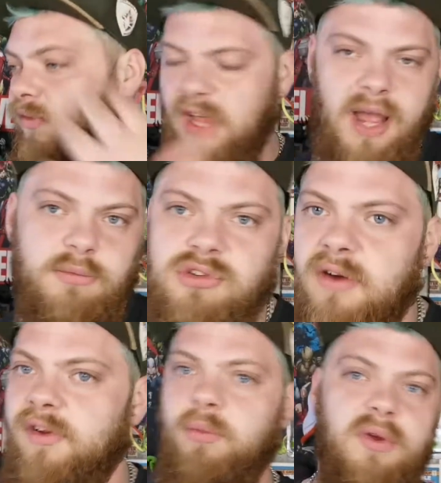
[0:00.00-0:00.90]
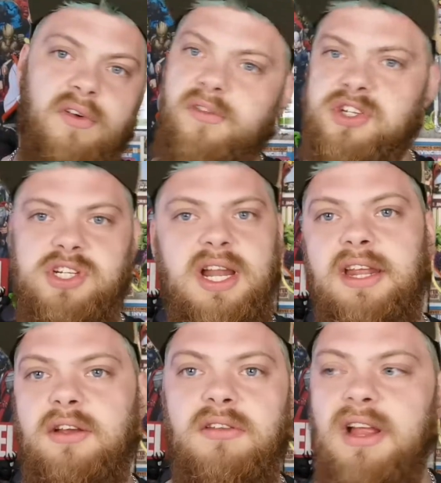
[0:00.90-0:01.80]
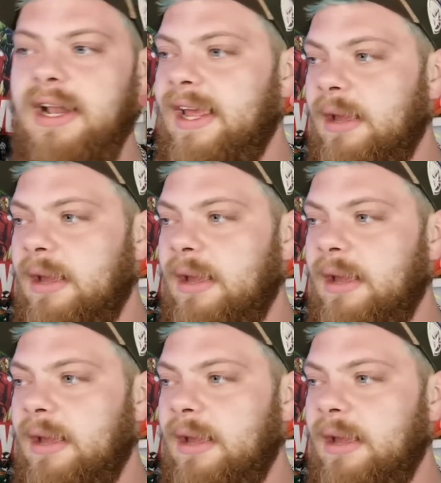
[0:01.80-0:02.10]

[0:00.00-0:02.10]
with time-traveling, with other shenanigans.